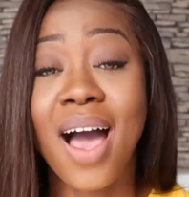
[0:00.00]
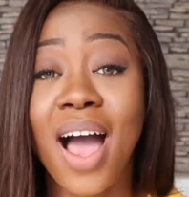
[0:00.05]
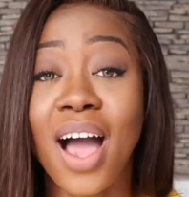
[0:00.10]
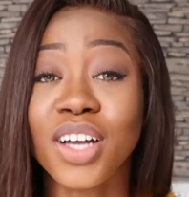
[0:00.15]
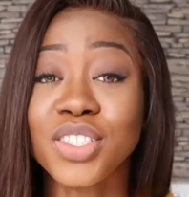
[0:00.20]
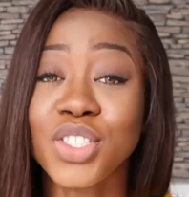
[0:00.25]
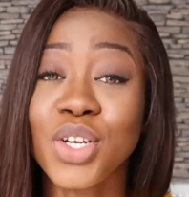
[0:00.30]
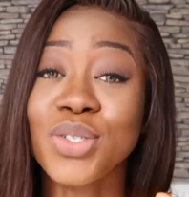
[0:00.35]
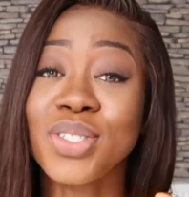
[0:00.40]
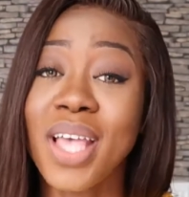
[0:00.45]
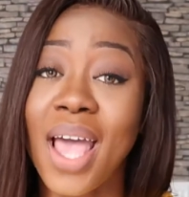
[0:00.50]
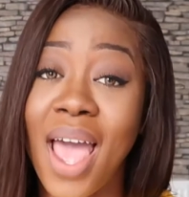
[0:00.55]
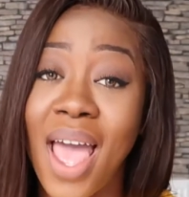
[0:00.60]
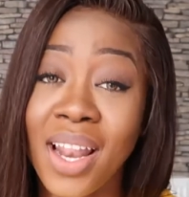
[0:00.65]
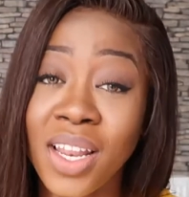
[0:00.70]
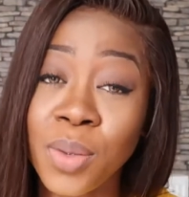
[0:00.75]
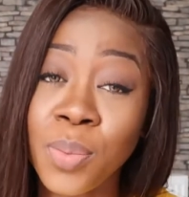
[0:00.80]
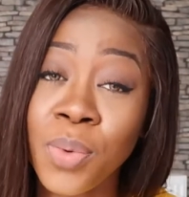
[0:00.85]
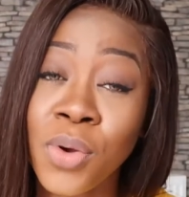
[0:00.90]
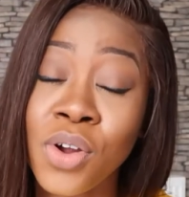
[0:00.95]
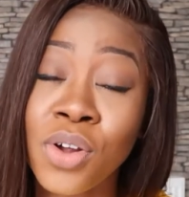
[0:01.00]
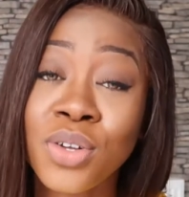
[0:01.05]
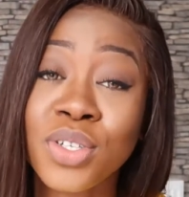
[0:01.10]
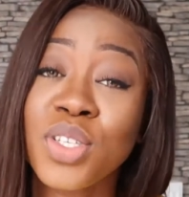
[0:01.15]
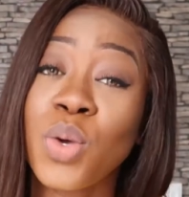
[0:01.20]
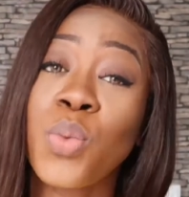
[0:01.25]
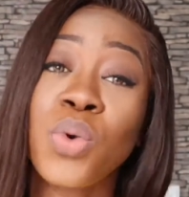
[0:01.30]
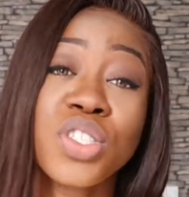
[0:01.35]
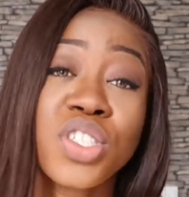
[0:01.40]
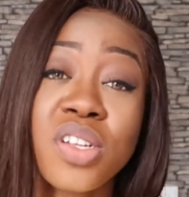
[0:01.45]
I chose Alipearl
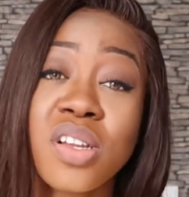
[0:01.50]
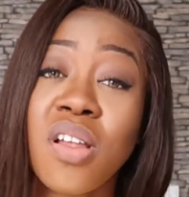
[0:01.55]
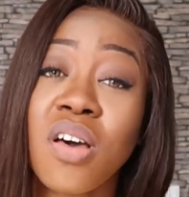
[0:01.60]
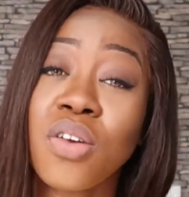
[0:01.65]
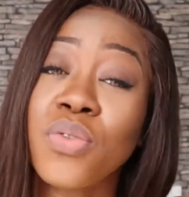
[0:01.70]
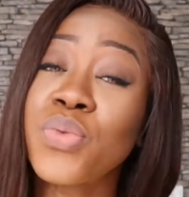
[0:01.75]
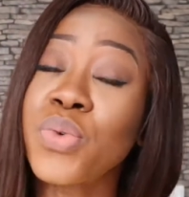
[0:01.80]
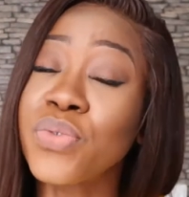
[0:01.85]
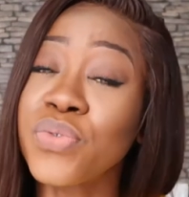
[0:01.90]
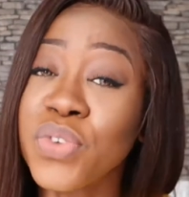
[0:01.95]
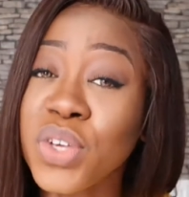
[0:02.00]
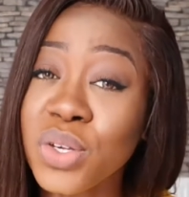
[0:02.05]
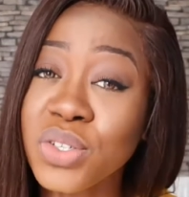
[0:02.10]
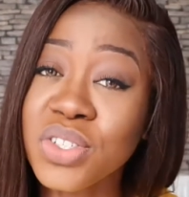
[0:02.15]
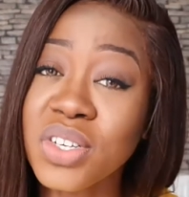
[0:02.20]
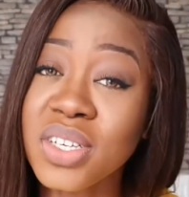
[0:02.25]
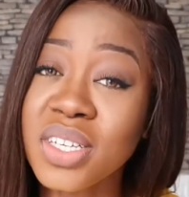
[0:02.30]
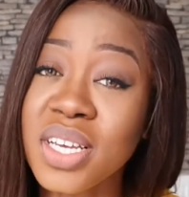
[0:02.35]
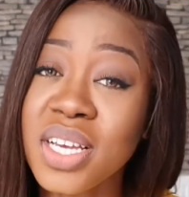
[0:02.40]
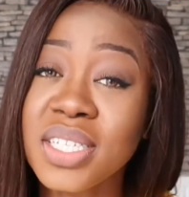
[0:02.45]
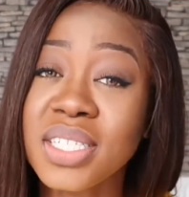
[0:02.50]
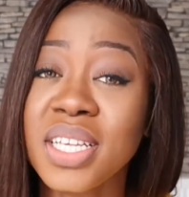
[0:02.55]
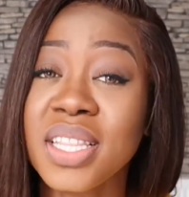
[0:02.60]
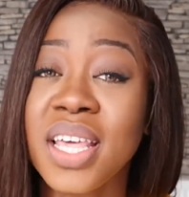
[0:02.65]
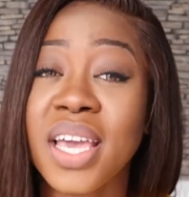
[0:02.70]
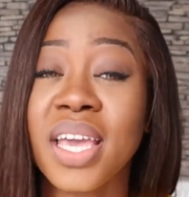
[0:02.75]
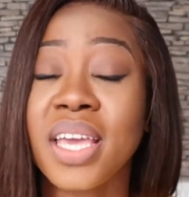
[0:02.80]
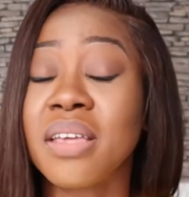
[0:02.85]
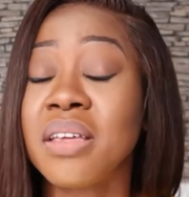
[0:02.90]
because I watched a lot of reviews on it, and